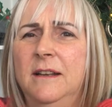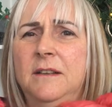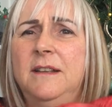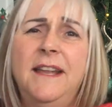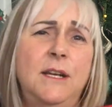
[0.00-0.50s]

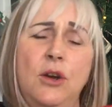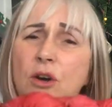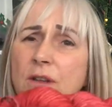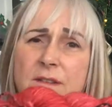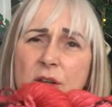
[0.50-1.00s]

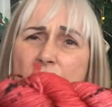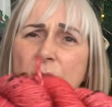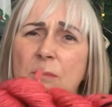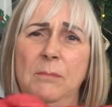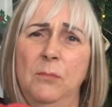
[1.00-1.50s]
Terracotta's not
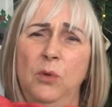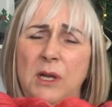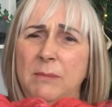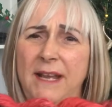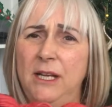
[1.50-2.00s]

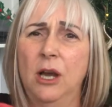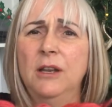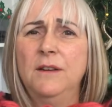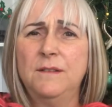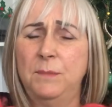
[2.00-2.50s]
one of my
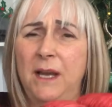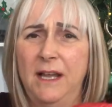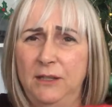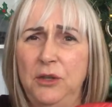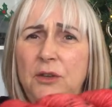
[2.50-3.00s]
colours, but
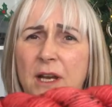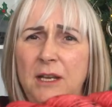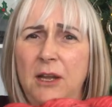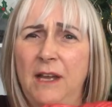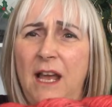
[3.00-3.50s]
I
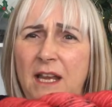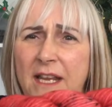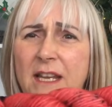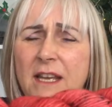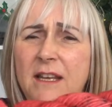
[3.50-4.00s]

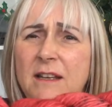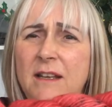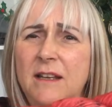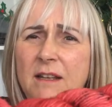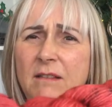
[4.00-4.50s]
like it.
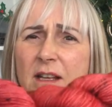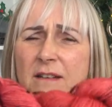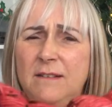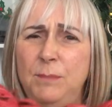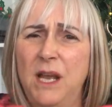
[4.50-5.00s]
I think
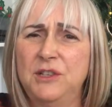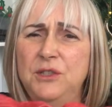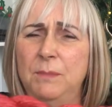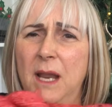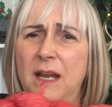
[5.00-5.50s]
the splash
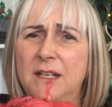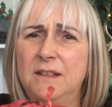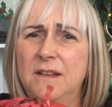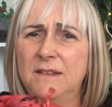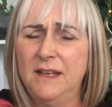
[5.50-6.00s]
of black
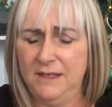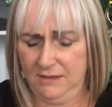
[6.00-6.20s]
does it.